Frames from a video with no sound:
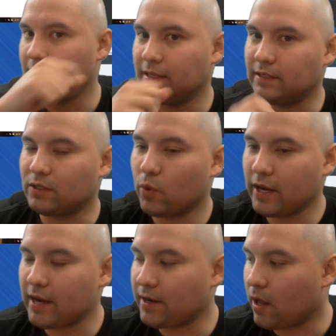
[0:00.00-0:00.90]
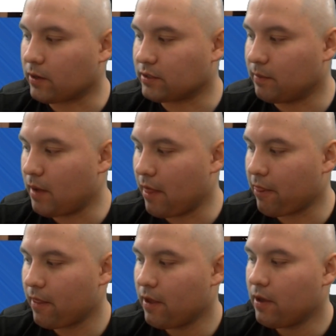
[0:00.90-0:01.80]
is $29 a
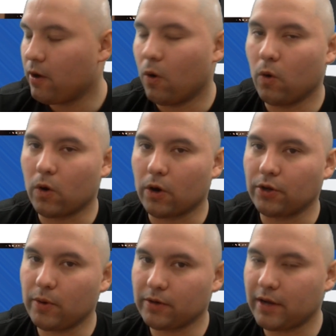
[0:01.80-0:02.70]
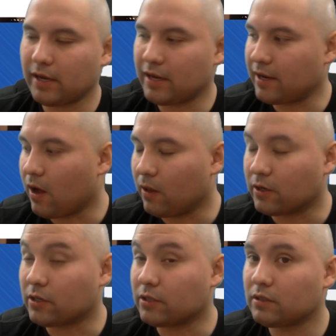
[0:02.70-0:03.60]
month, or
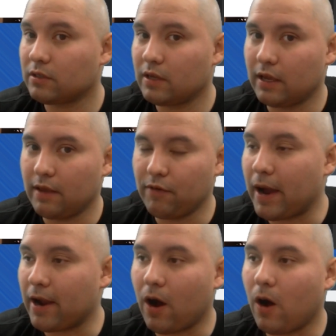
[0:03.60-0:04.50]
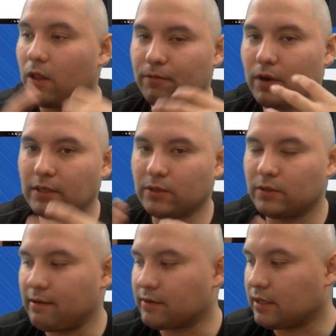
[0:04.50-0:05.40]
$299 if you buy it all up front, so
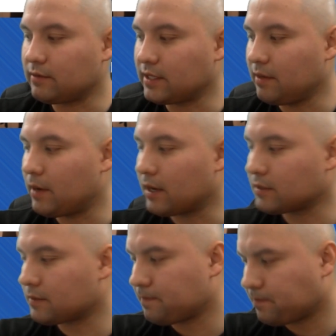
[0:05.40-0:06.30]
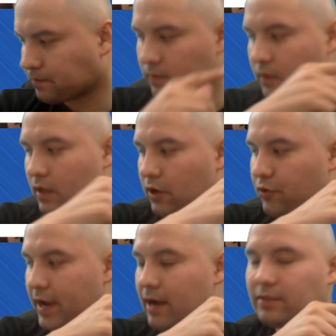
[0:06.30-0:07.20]
save yourself $60.
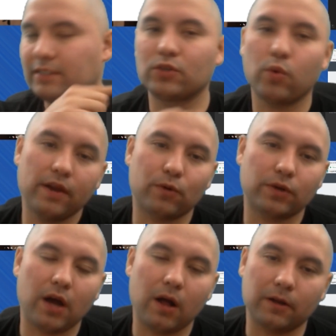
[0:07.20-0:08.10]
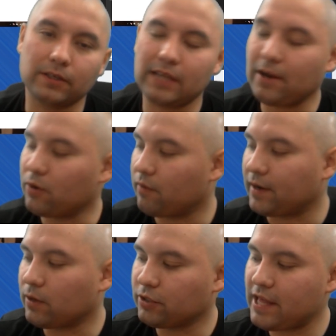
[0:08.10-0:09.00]
Treehouse is $24. I don't know if
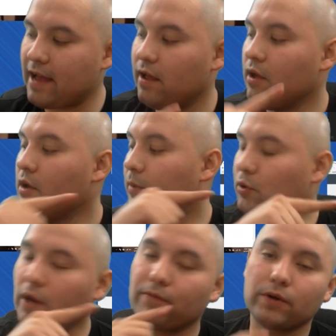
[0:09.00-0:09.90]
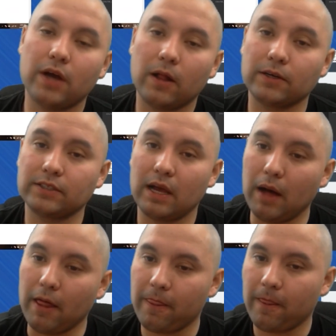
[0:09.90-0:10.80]
I told you that, but $24 a
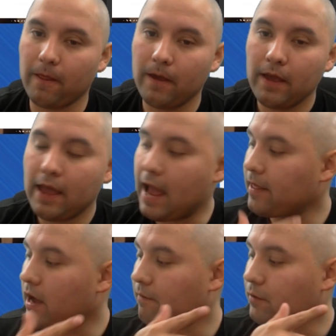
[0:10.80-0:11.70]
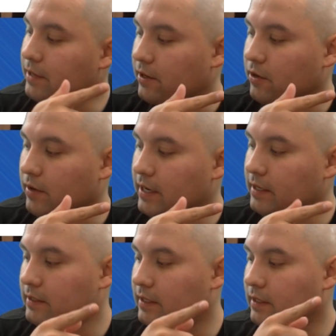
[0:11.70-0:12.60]
month. And they offer tech
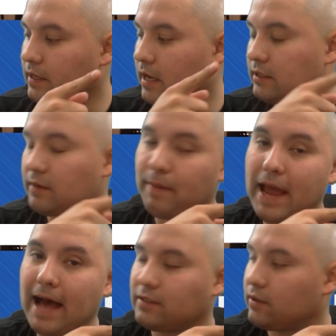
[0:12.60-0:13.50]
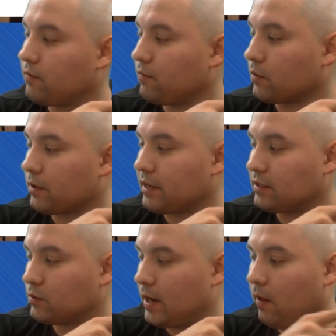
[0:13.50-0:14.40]
degrees and some paths for learning
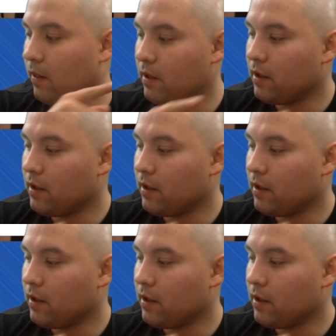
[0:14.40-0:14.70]
as well.